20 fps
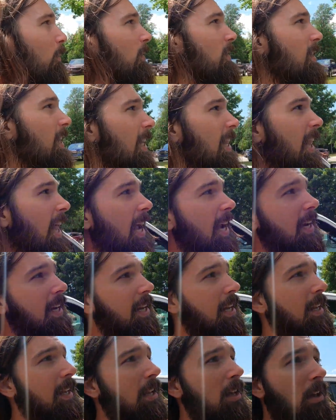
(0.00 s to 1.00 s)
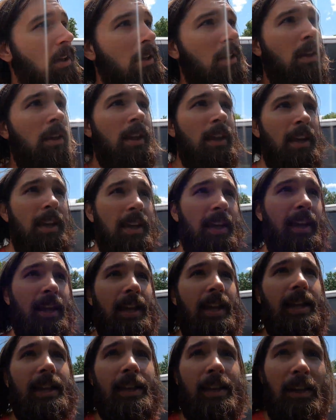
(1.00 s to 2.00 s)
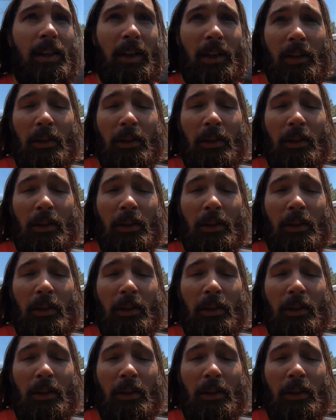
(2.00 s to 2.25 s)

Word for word: We see lightning and